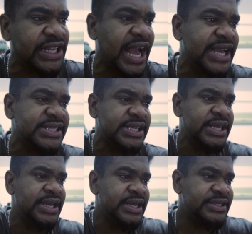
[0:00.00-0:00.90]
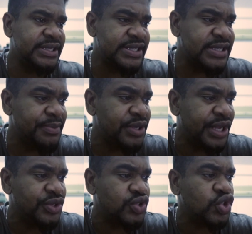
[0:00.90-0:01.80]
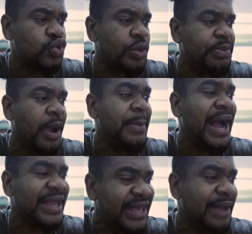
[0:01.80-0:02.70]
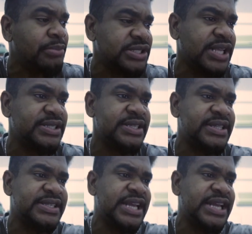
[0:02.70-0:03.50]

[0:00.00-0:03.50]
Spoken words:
guys, this is something you can use to sweep your backyard, brothers and sisters.